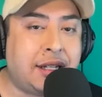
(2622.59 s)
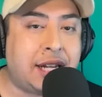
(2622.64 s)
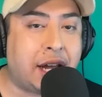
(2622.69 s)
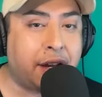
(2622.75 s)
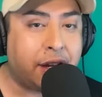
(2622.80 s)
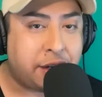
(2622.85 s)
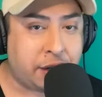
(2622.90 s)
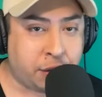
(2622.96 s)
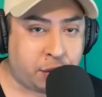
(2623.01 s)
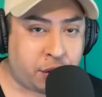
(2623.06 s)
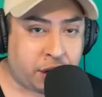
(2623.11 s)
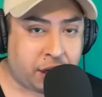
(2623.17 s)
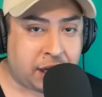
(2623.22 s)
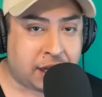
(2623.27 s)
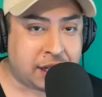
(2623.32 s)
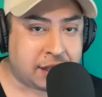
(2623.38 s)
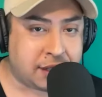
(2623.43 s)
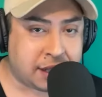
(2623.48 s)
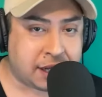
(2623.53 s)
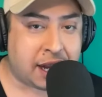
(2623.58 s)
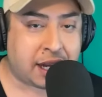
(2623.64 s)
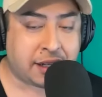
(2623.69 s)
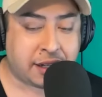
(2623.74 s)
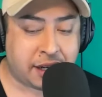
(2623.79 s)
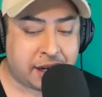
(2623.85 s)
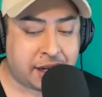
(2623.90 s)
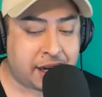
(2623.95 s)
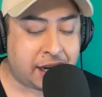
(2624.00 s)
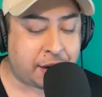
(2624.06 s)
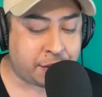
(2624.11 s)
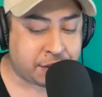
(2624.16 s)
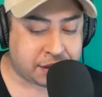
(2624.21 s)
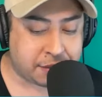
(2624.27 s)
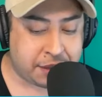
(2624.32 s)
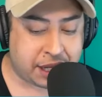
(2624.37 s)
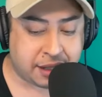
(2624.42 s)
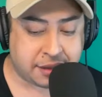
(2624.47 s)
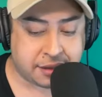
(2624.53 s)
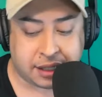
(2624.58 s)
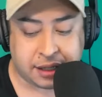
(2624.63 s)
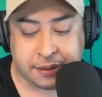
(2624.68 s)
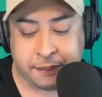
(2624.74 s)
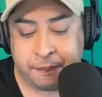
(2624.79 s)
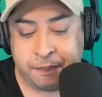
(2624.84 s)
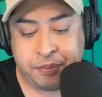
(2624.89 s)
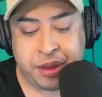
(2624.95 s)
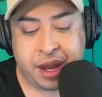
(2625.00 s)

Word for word: down in New Orleans and I did it and it was amazing